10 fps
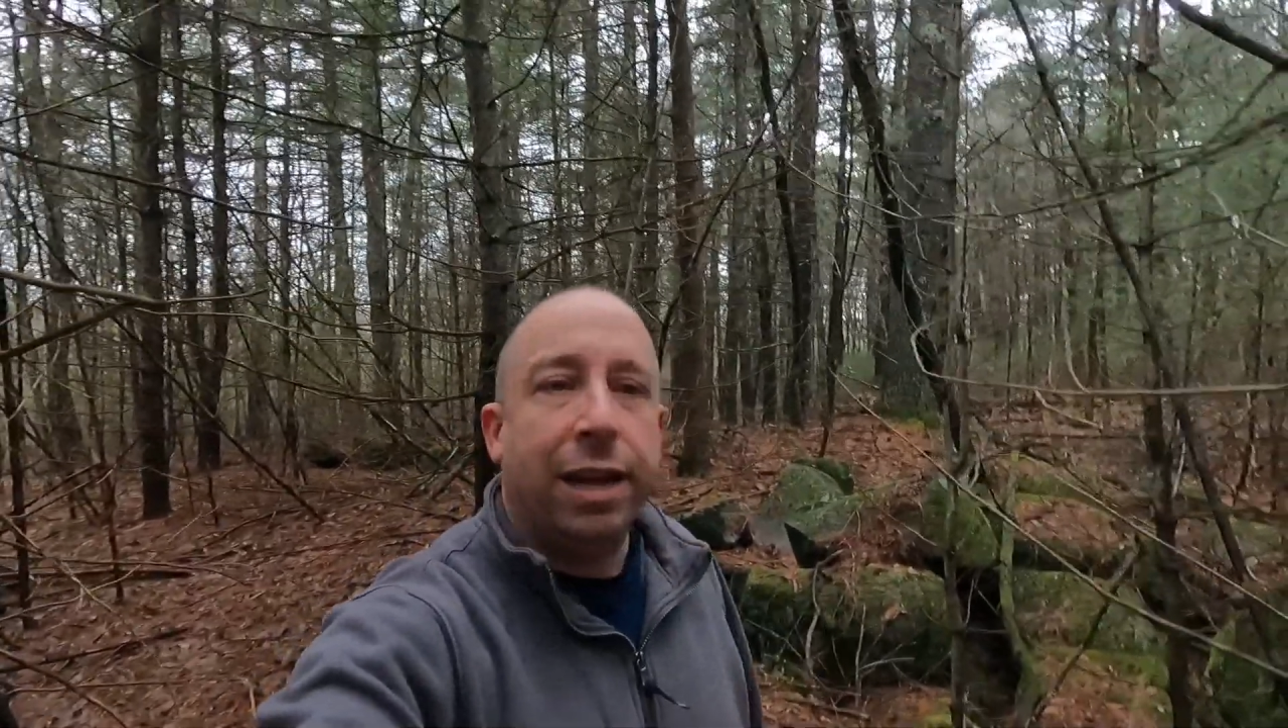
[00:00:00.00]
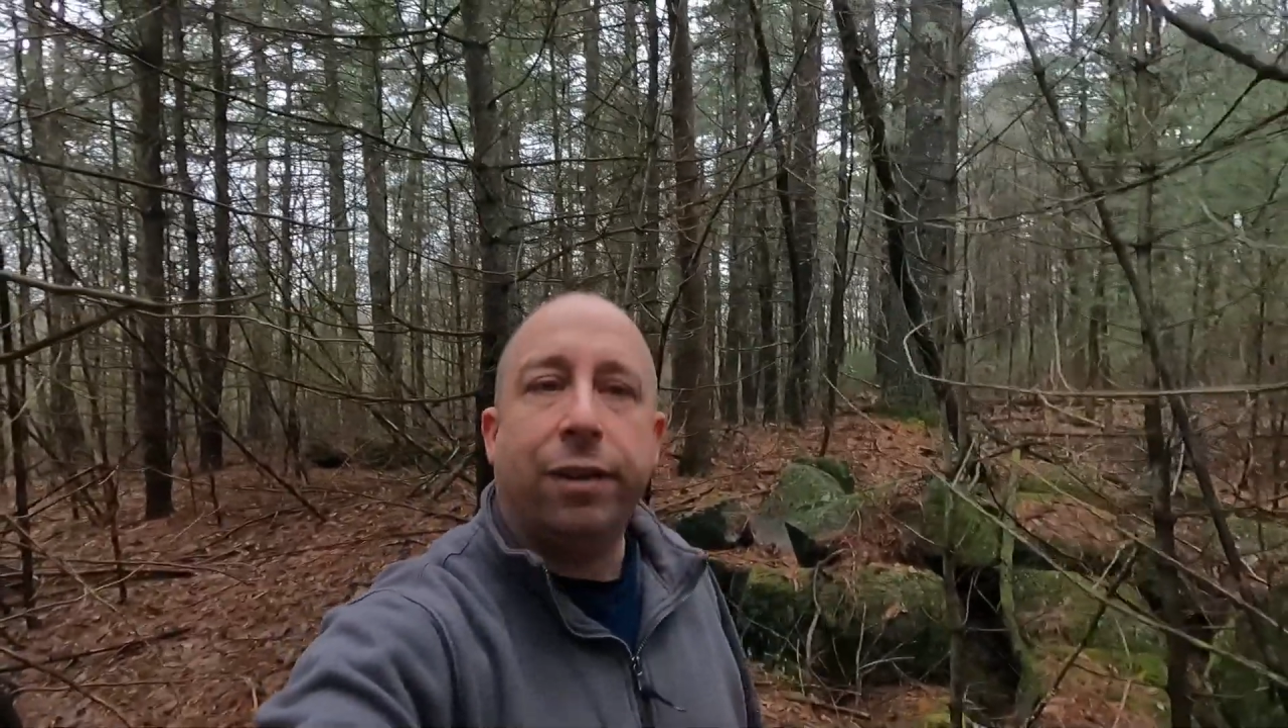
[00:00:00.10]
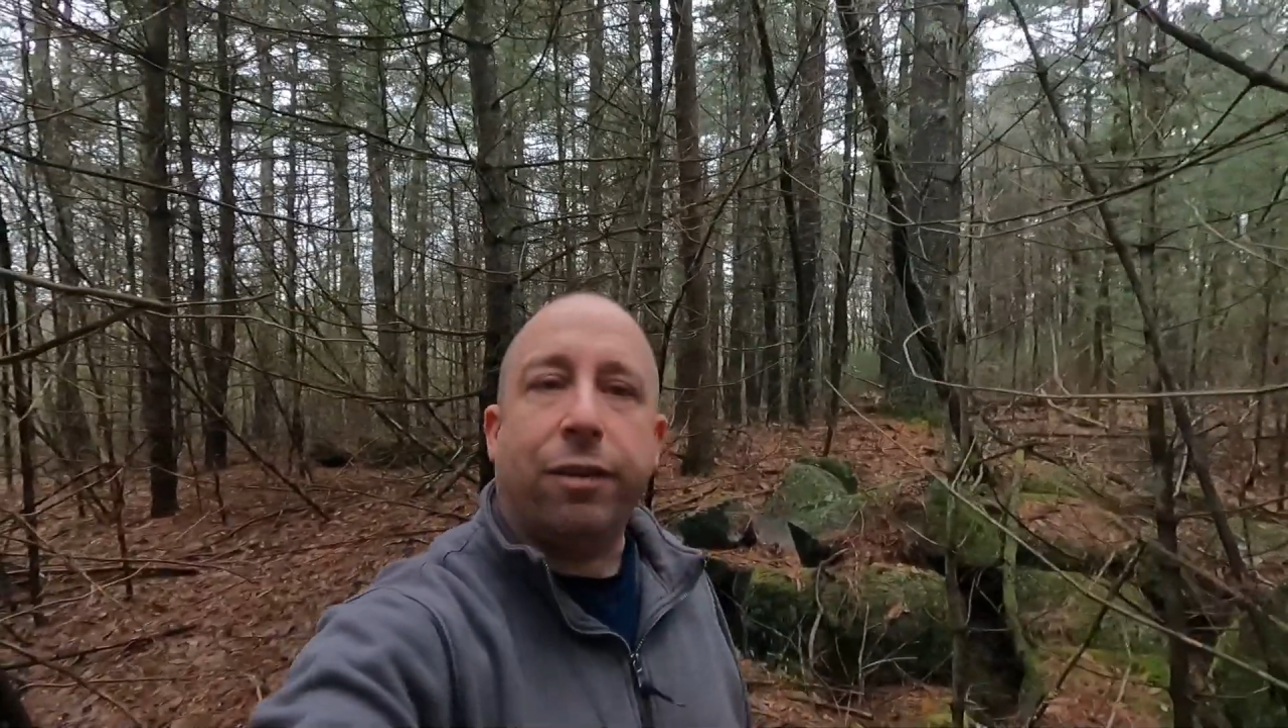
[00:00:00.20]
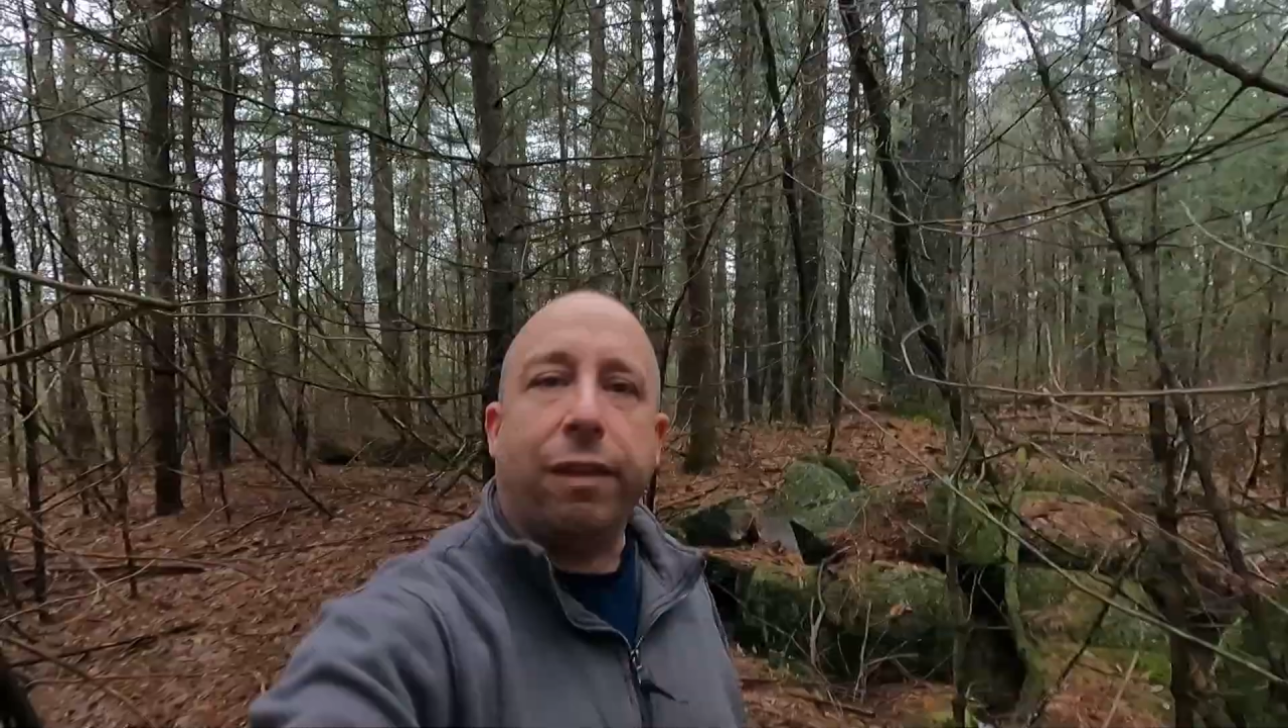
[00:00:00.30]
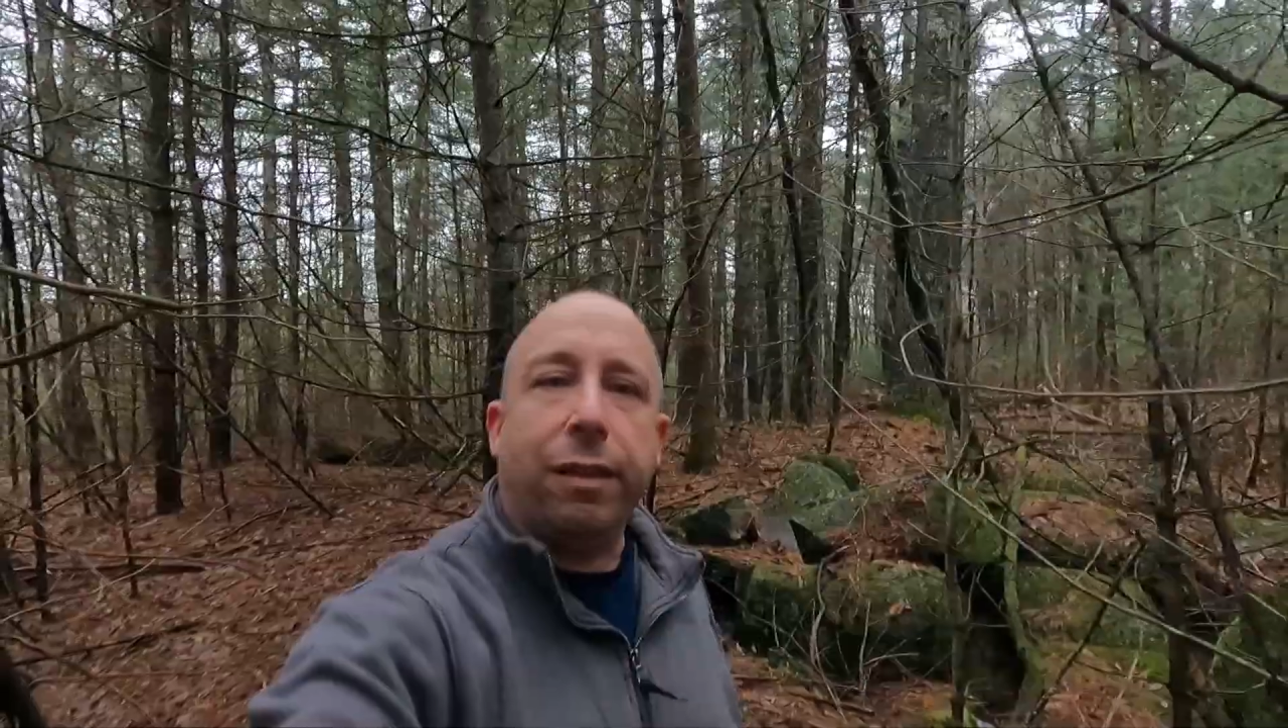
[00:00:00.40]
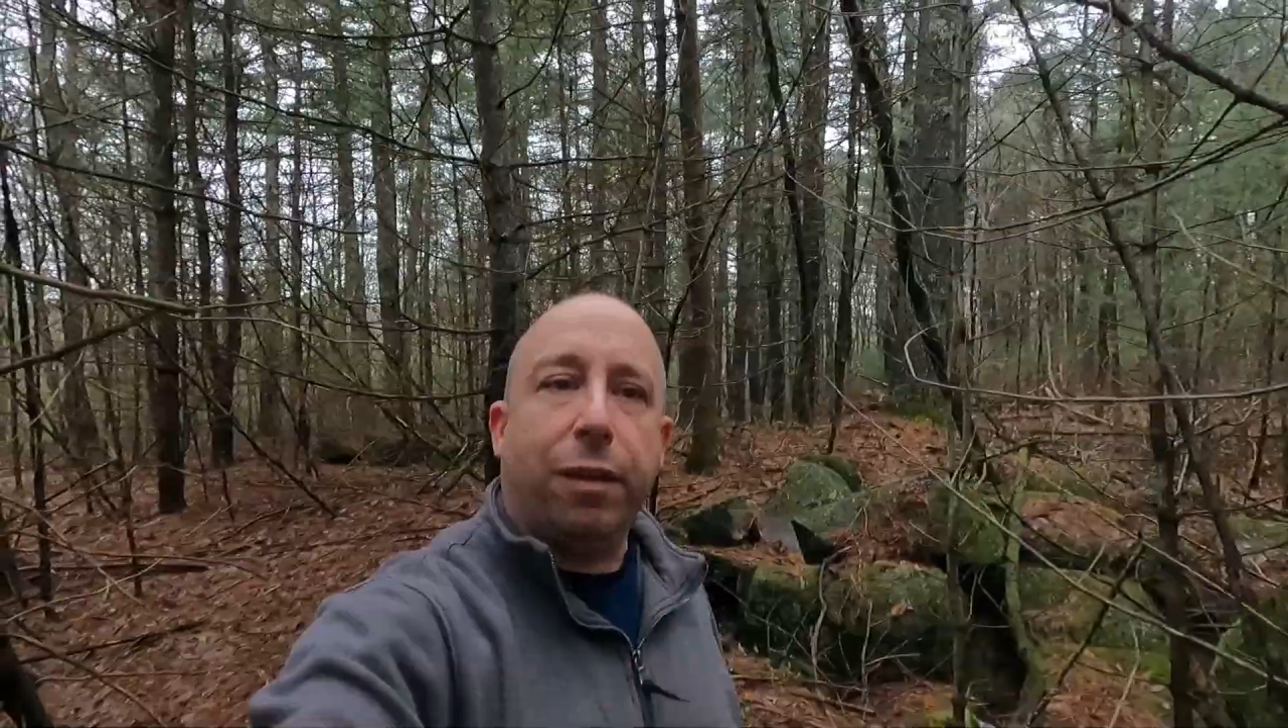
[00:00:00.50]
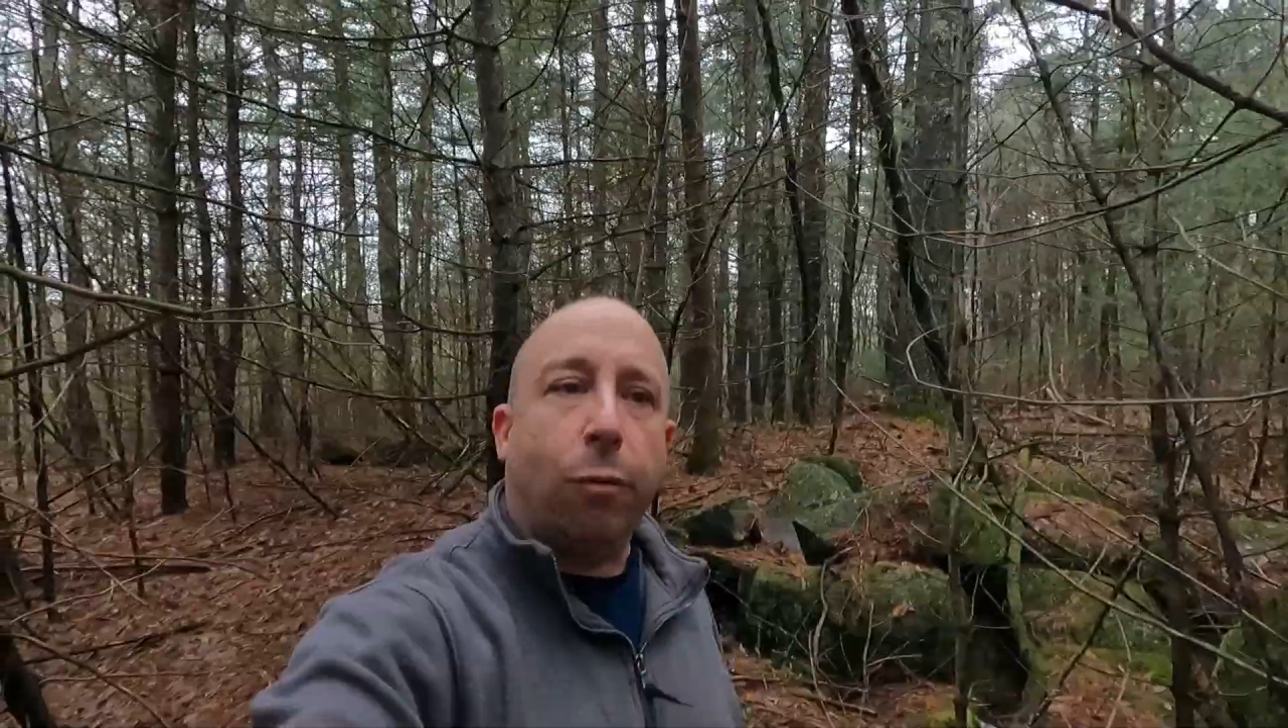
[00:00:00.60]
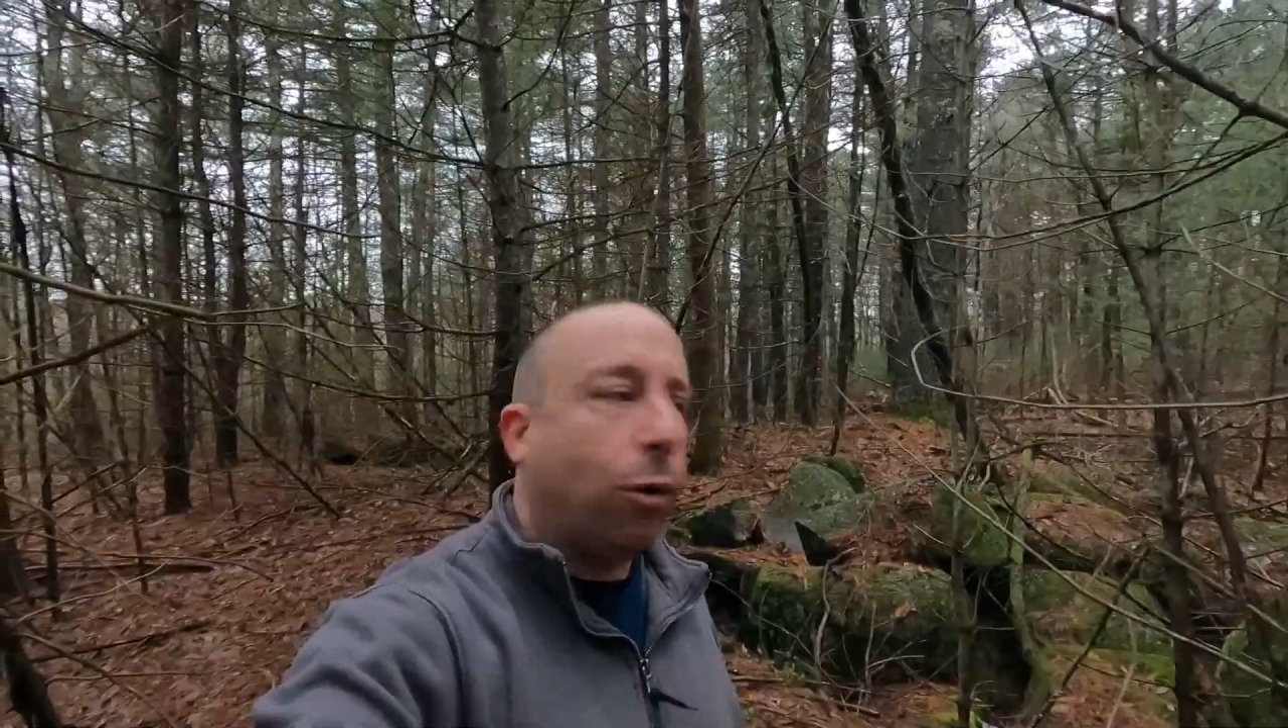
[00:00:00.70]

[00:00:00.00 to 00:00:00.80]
so I think the